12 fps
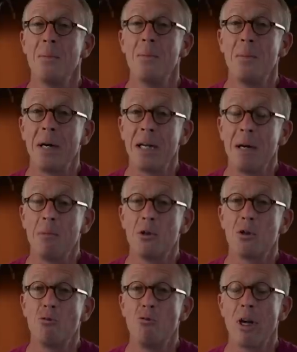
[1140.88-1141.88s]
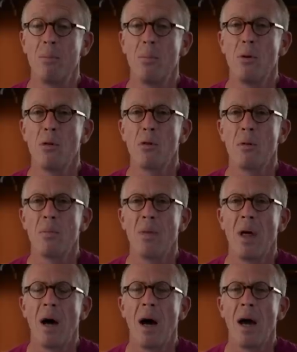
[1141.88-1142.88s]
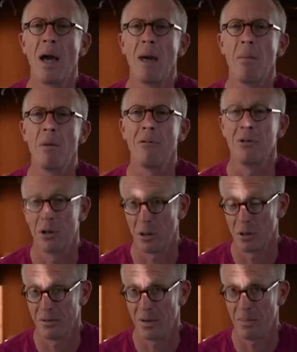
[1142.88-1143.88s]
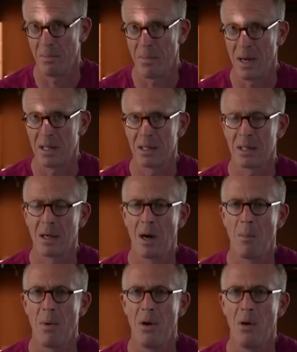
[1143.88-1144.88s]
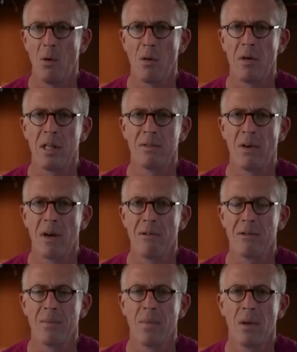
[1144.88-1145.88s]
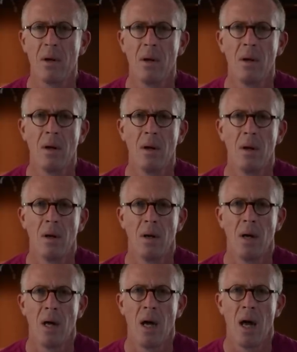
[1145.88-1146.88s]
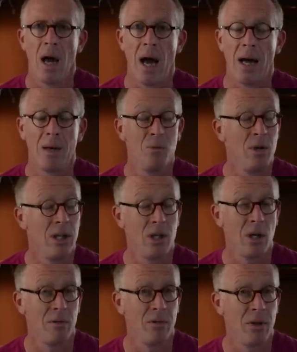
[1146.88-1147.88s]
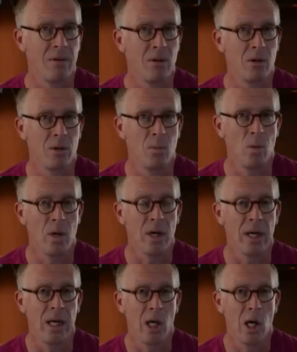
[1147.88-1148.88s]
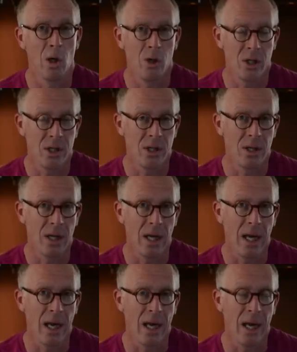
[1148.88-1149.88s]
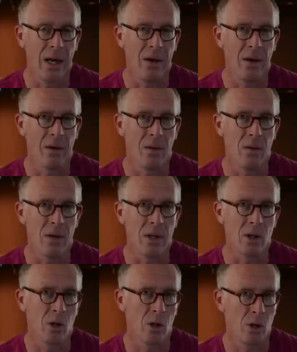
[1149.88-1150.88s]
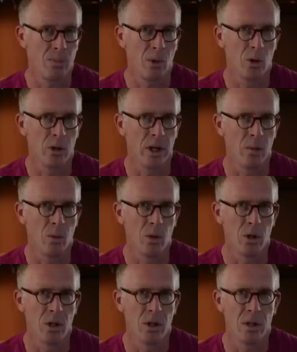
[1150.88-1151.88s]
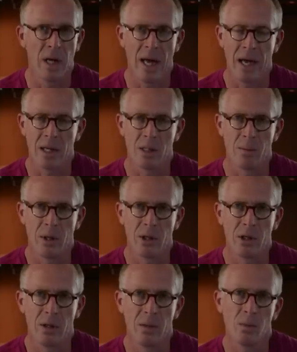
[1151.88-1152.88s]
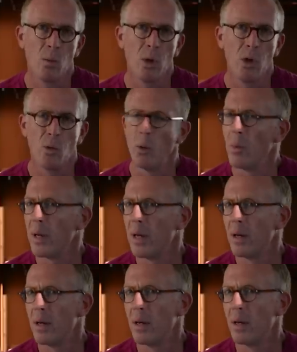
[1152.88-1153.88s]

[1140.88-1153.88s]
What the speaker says: My name's Rick Booth. I'm a photographer based up in North East Fife. And I'm really chuffed that I've got some work included in the Scottish Portrait Award exhibition, which will be